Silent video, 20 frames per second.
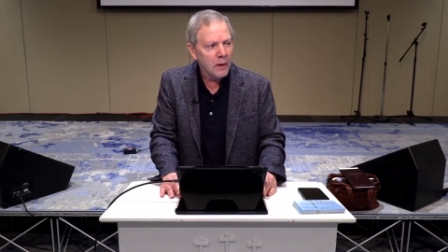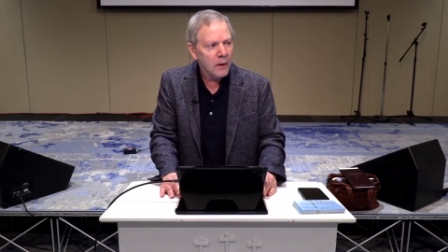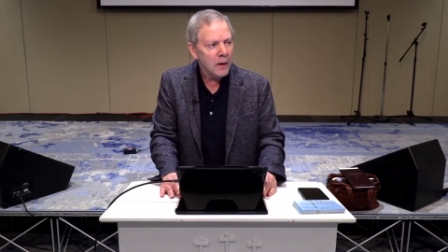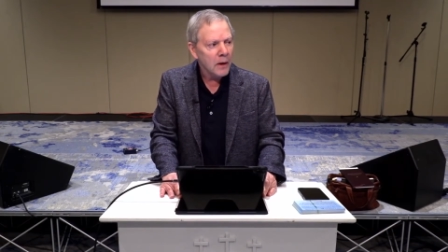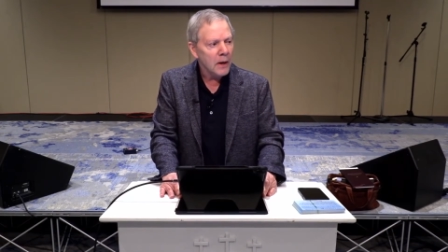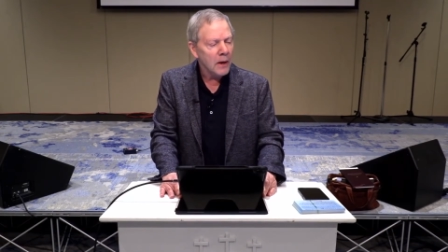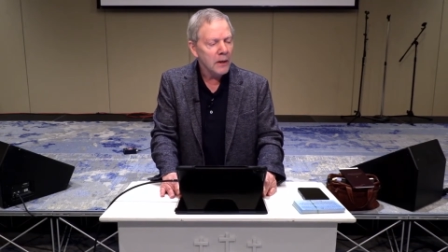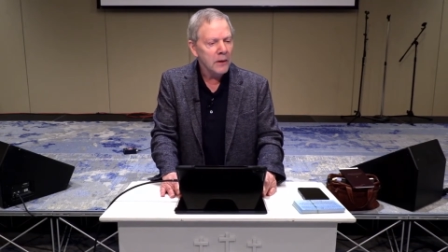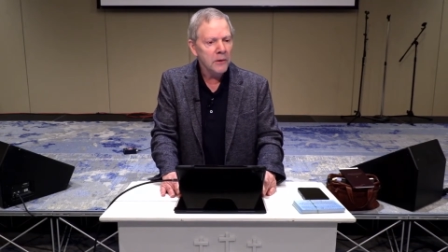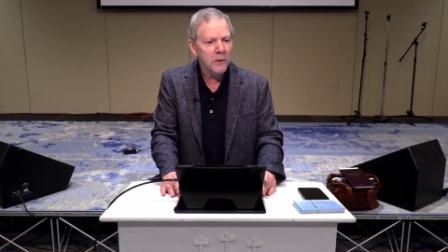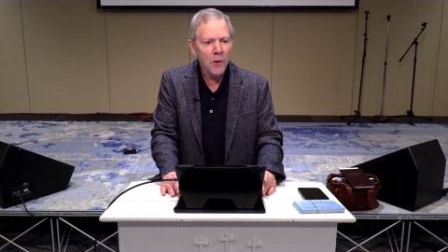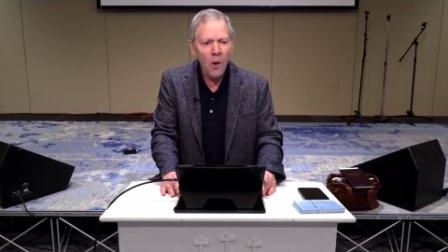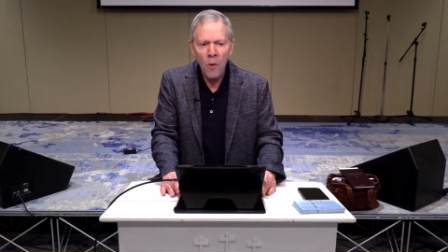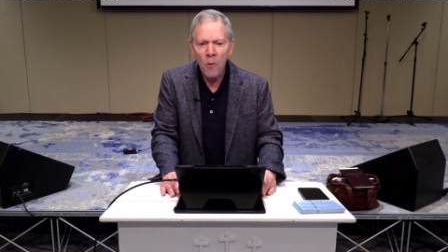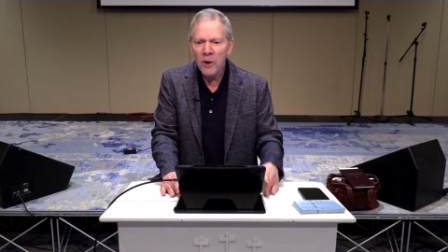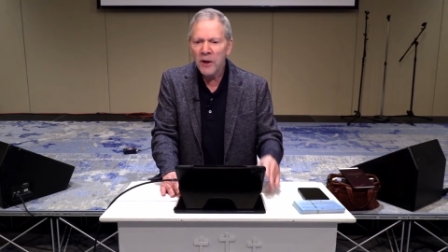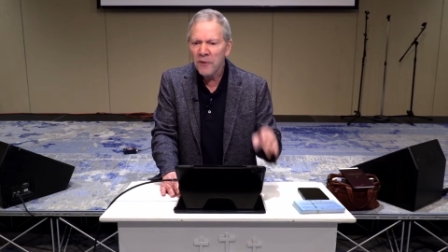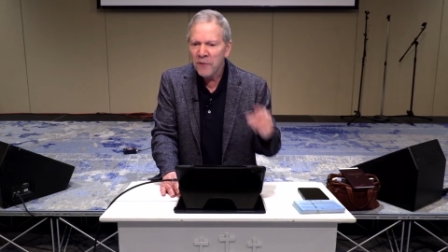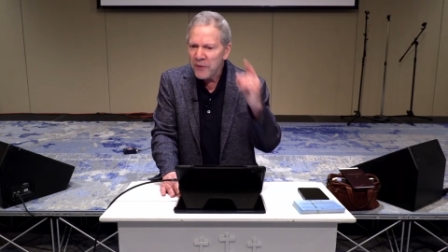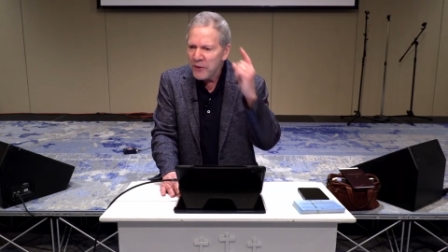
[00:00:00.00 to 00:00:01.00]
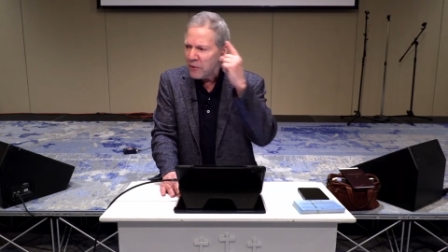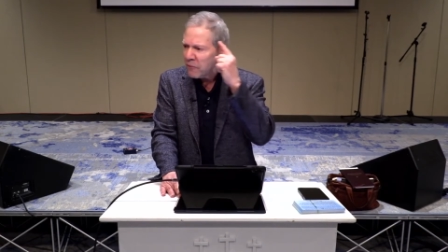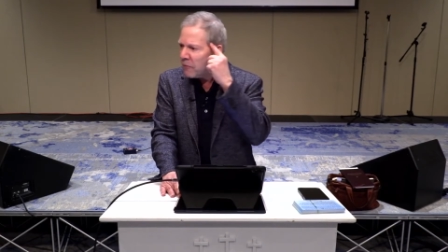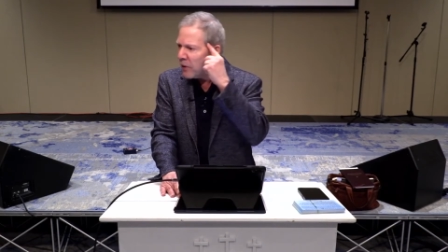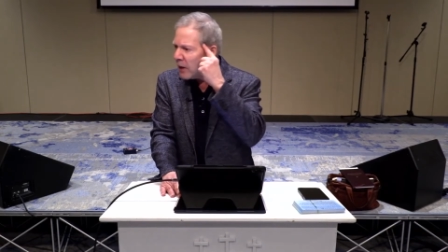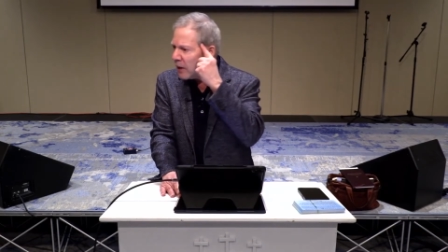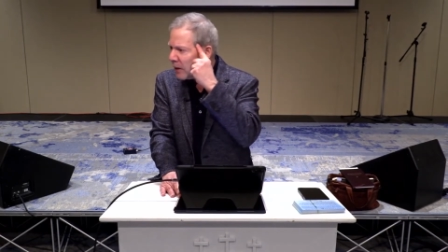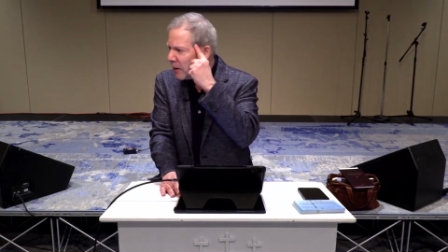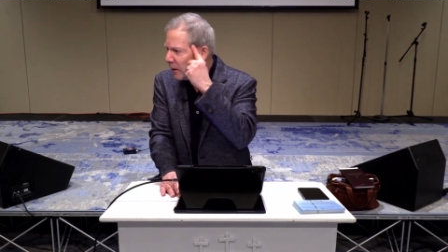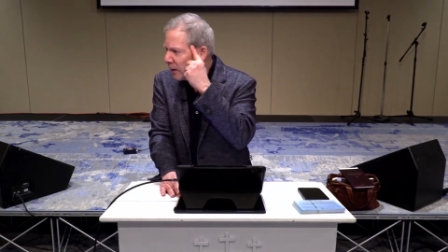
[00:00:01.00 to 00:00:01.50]
I know it
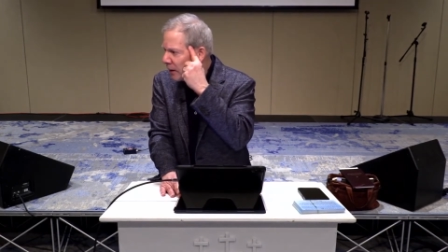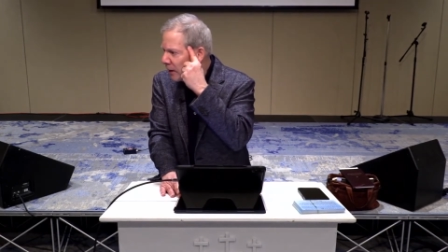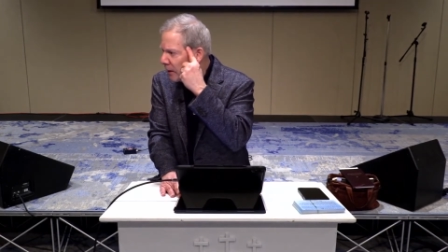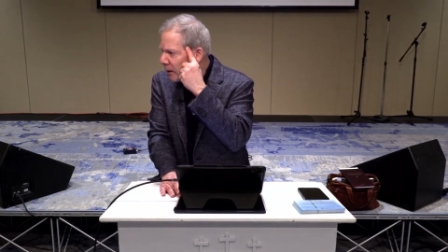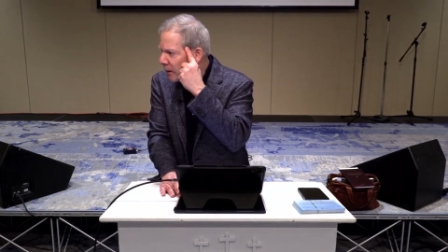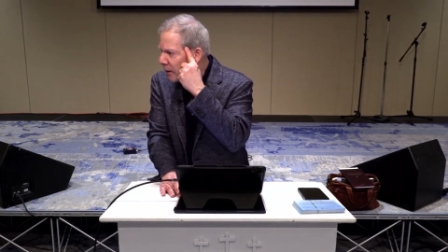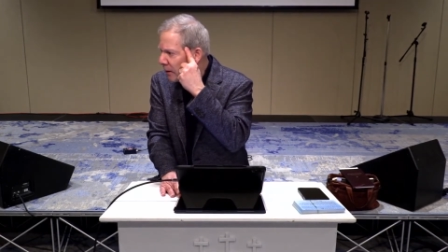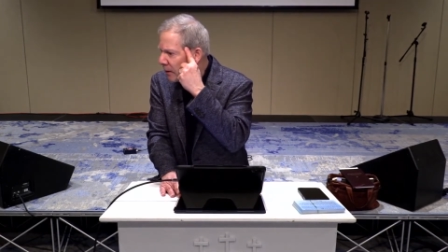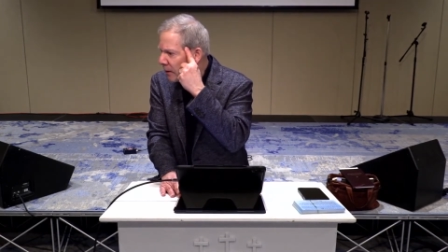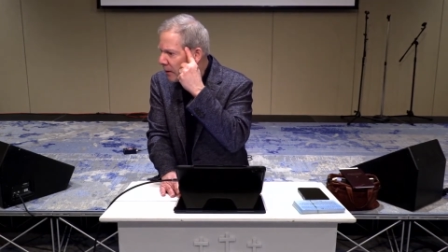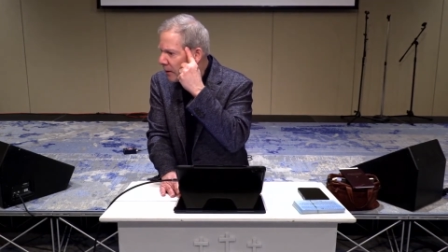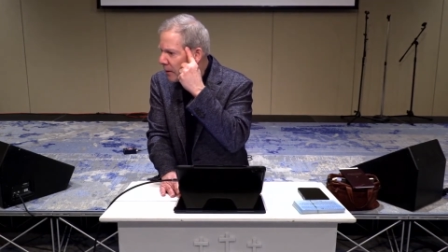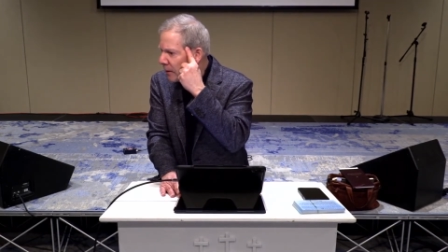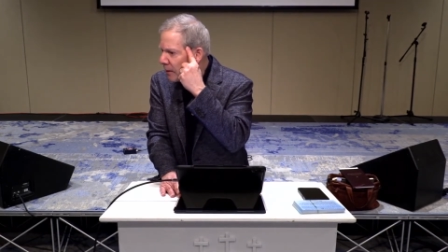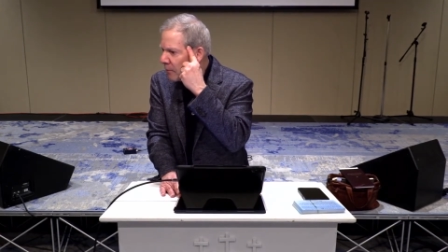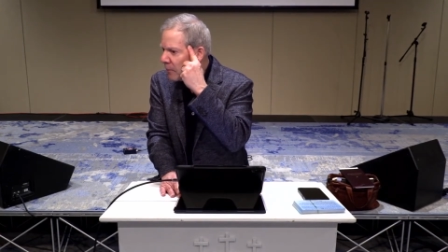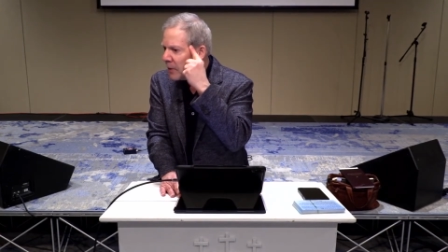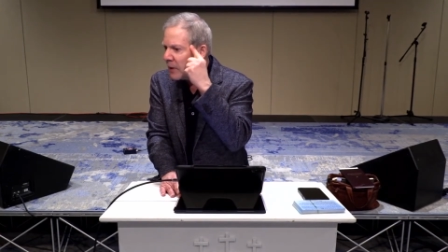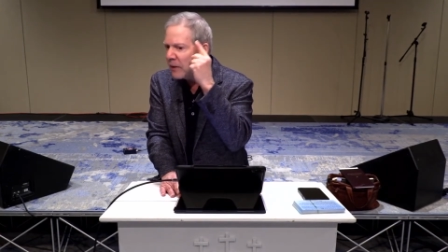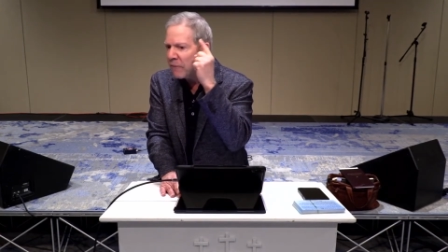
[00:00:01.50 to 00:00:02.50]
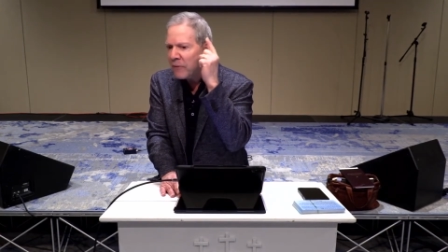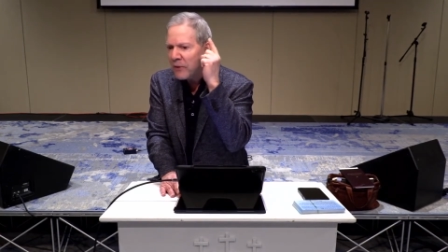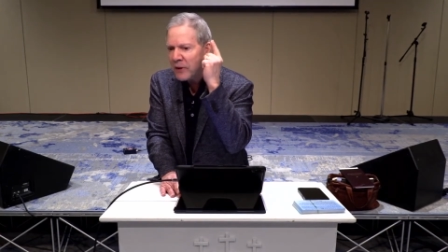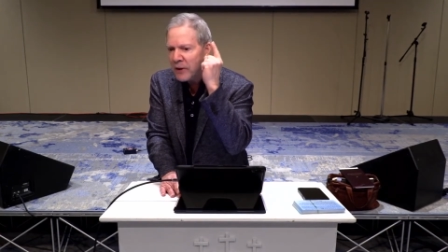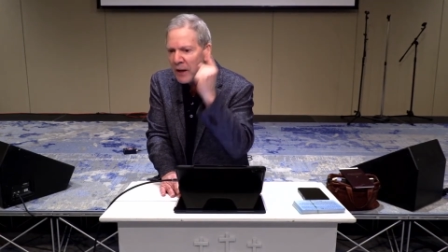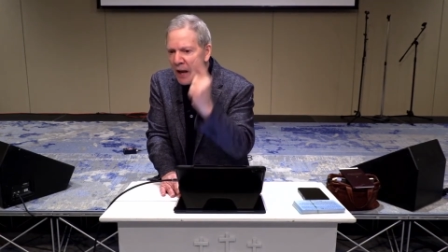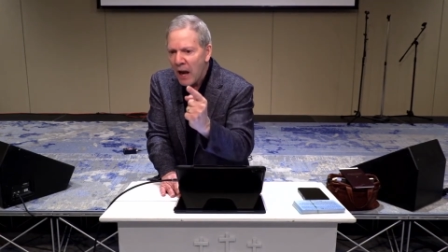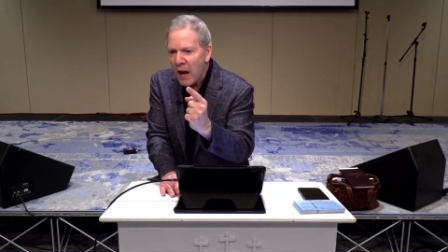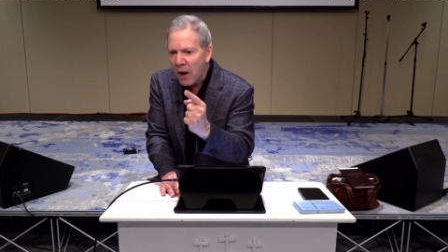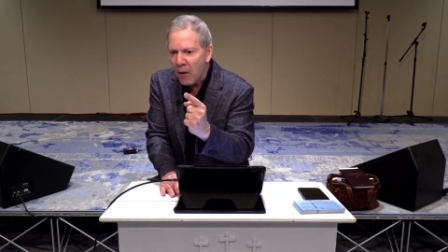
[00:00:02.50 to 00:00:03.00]
theoretically, but even
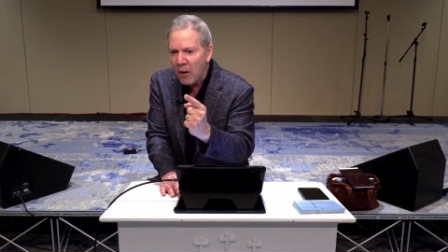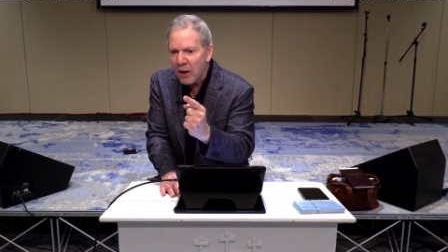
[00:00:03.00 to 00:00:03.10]
now,